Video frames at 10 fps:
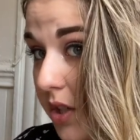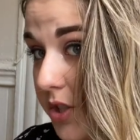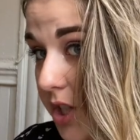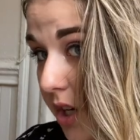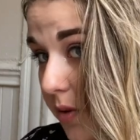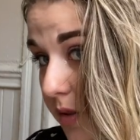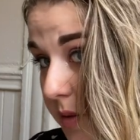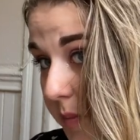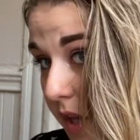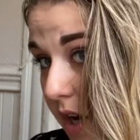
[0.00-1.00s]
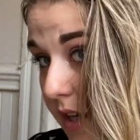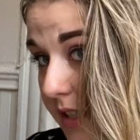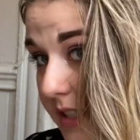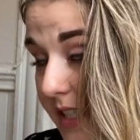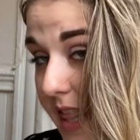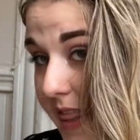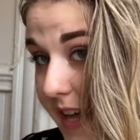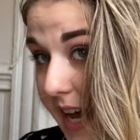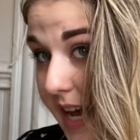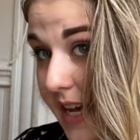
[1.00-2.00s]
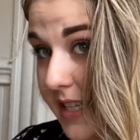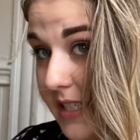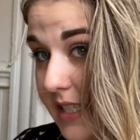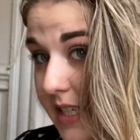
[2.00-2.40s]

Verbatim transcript: toned blonde that